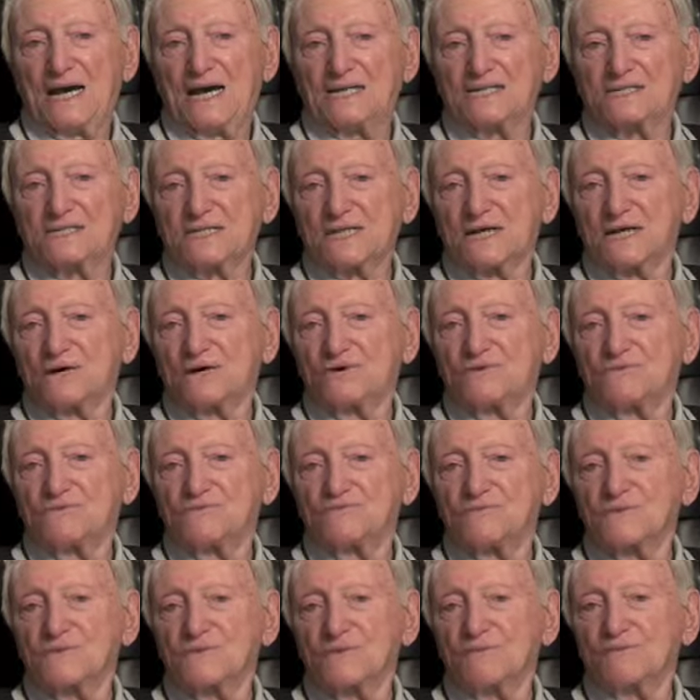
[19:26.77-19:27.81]
And
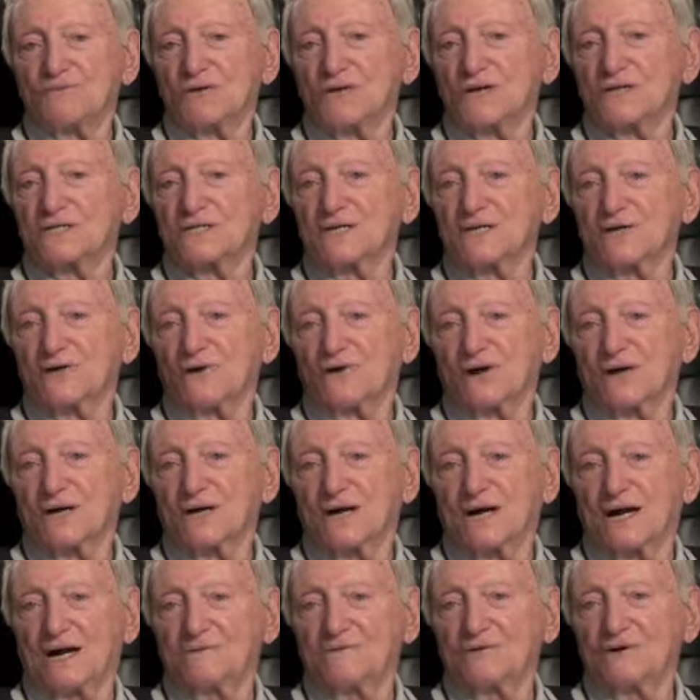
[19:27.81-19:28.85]
so we pull into New
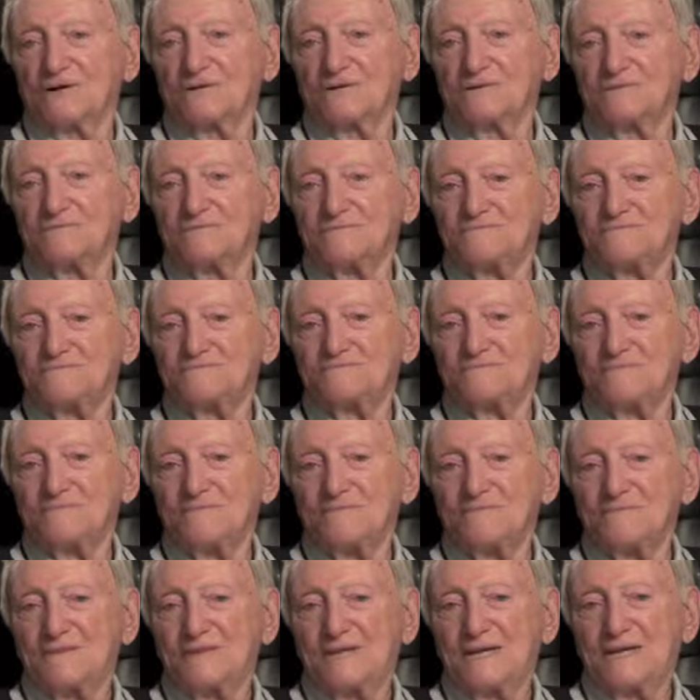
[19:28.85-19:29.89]
York Harbor
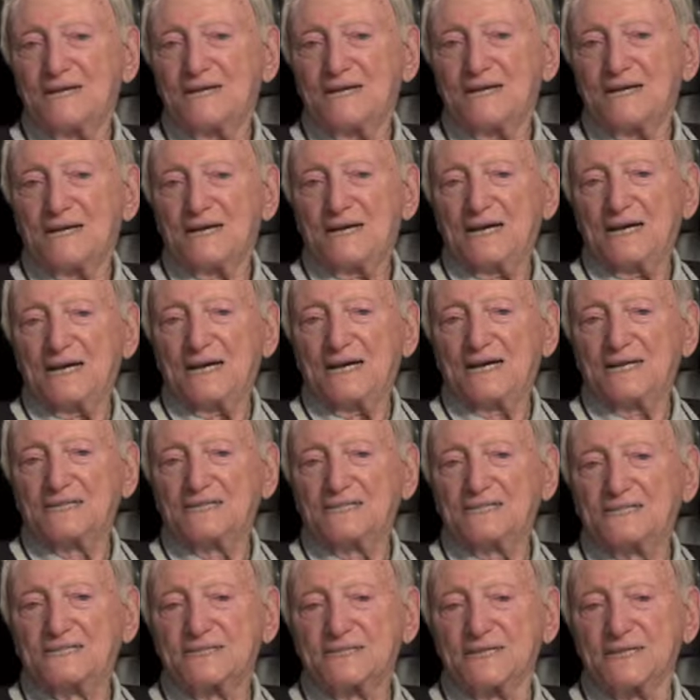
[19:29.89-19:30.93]

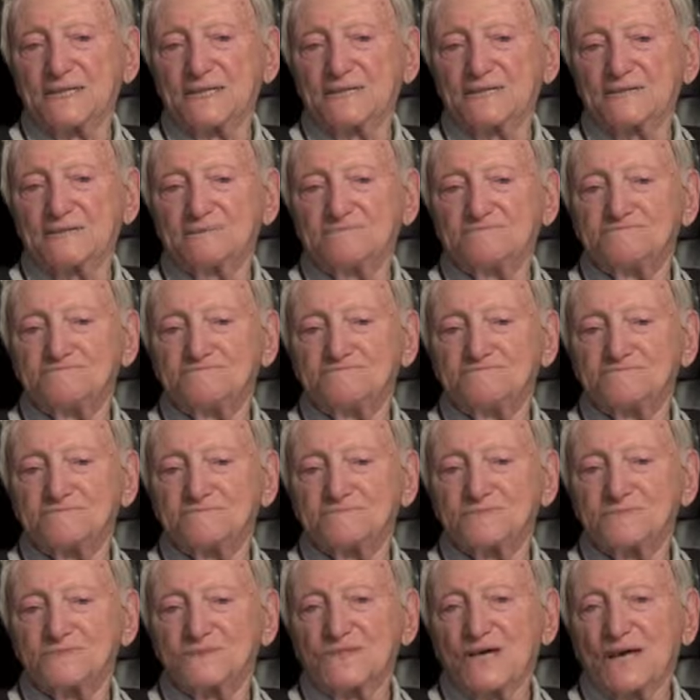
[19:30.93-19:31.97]
and uh,
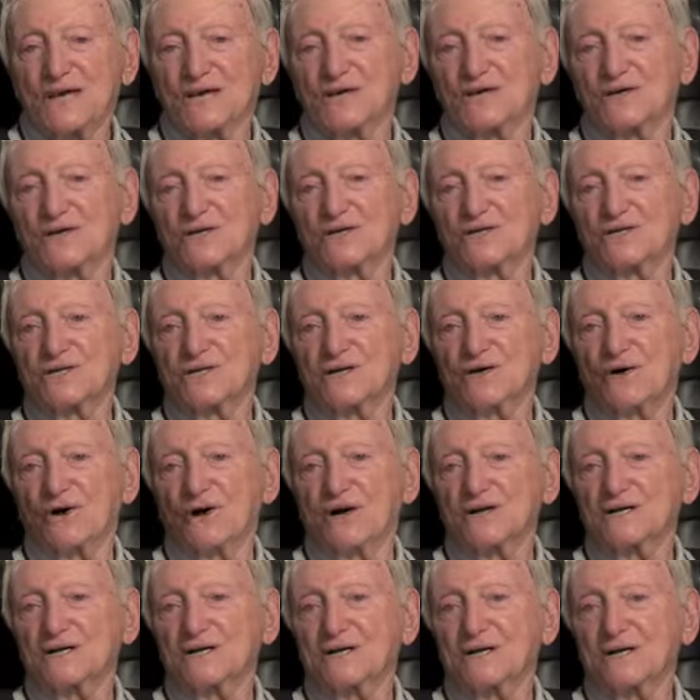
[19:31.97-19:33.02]
take a look at New
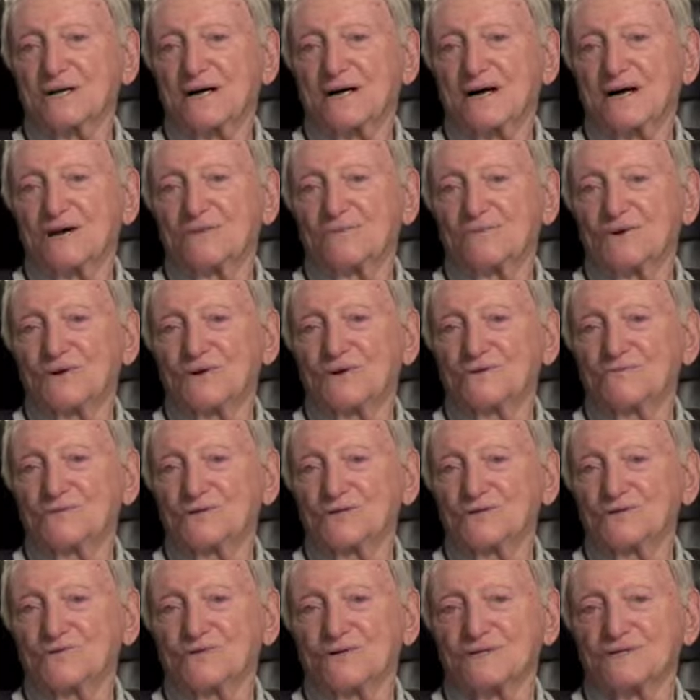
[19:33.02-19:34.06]
York harbor,
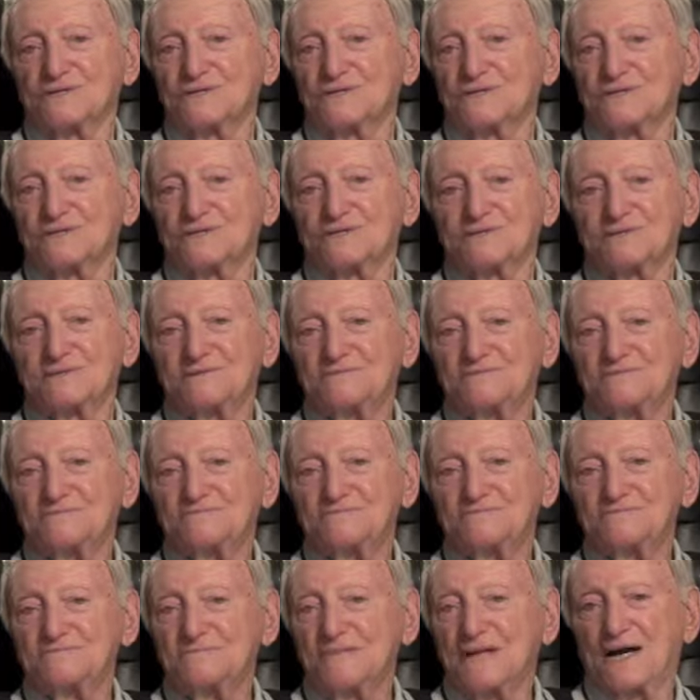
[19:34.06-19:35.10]
which was,
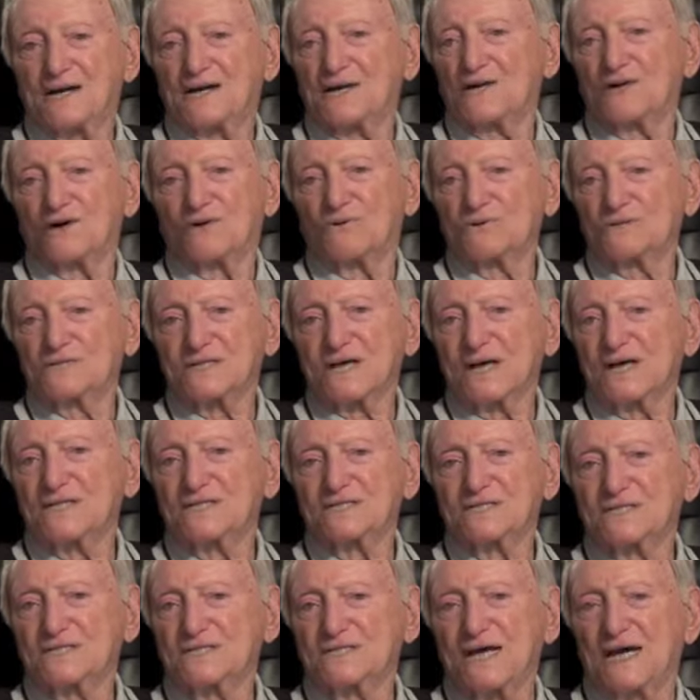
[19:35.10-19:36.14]
I didn't know what
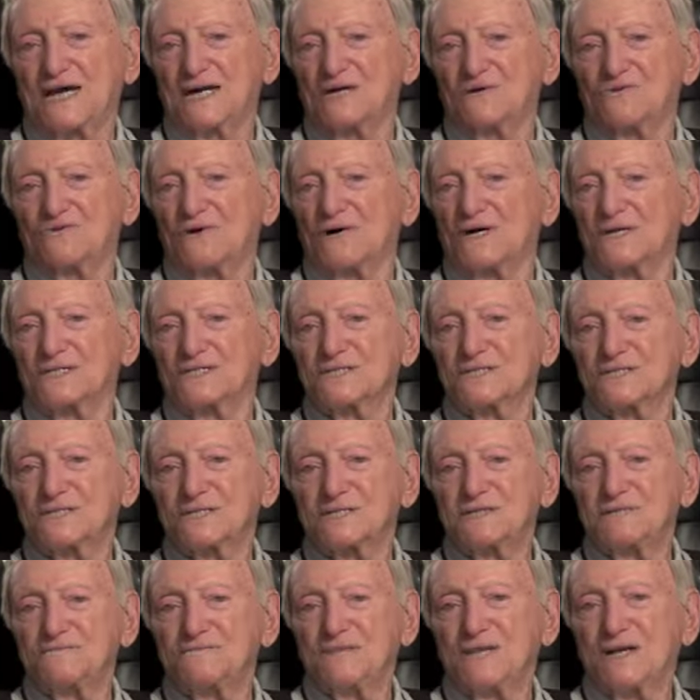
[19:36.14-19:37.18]
date the date it
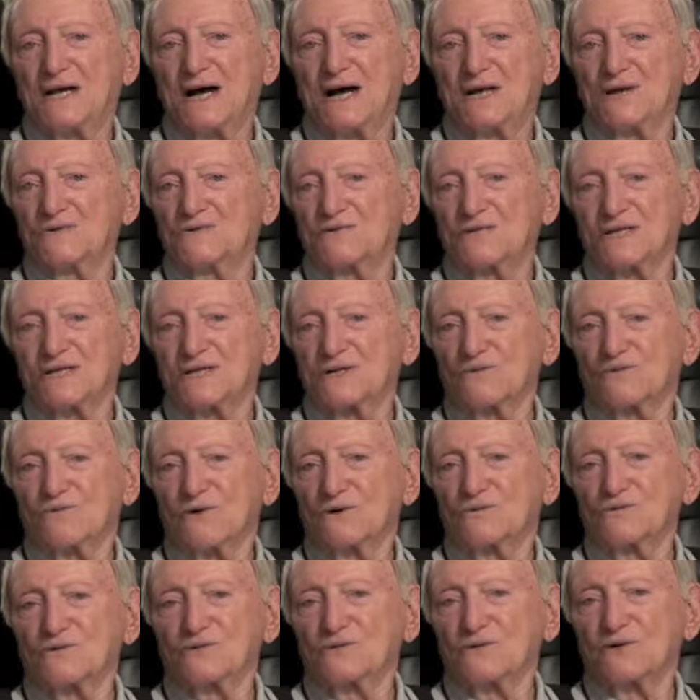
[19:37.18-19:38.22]
was. I don't think the
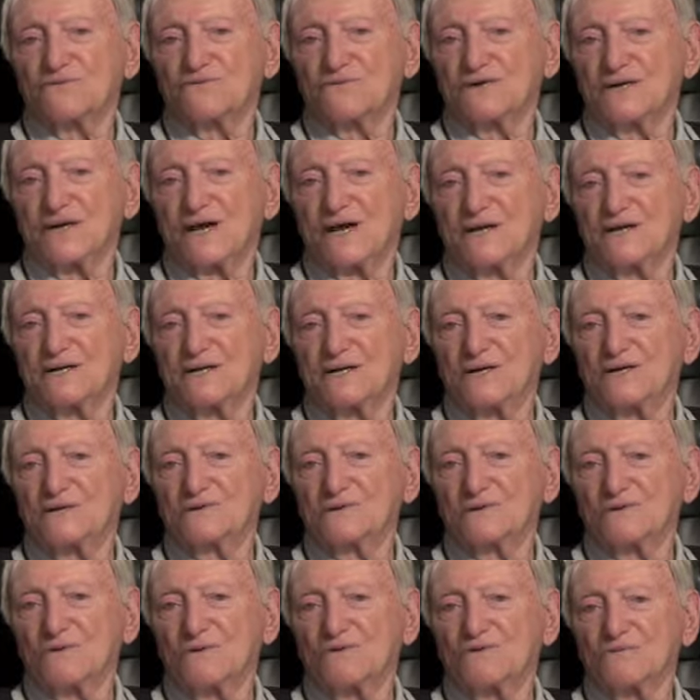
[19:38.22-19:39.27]
war was over yet.
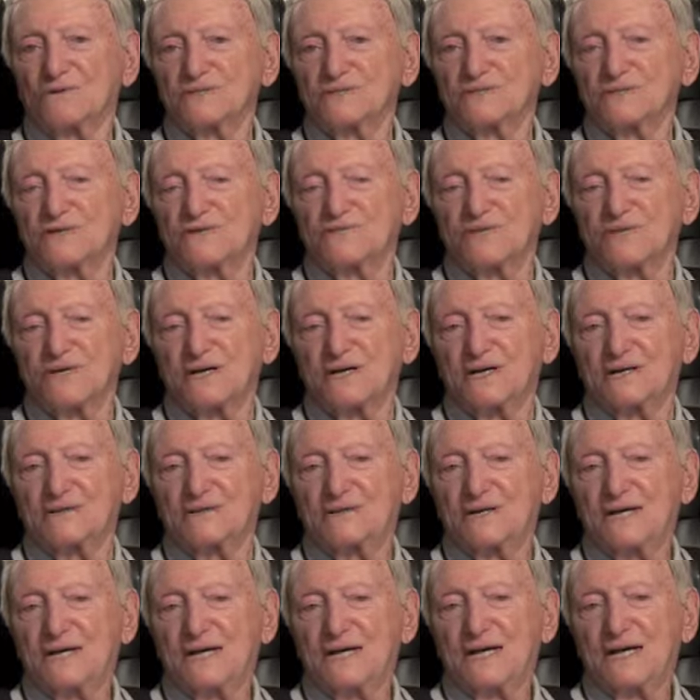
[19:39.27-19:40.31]
No, the war wasn't over
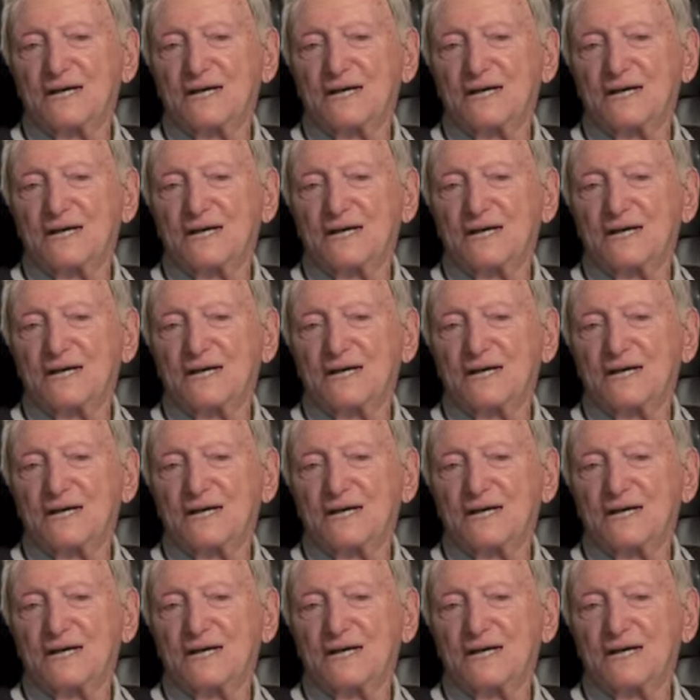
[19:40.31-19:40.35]
yet.